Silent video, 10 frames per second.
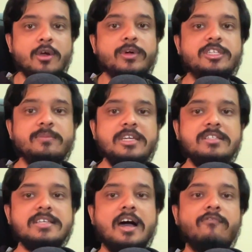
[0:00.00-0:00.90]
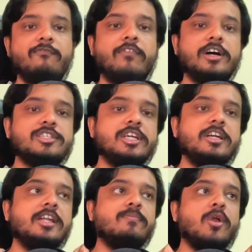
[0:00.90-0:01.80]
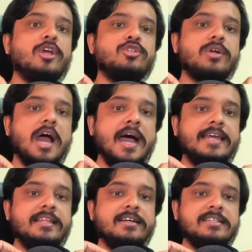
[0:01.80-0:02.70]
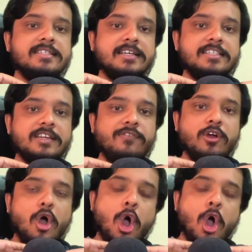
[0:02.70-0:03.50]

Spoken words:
which means a version deploy should either succeed for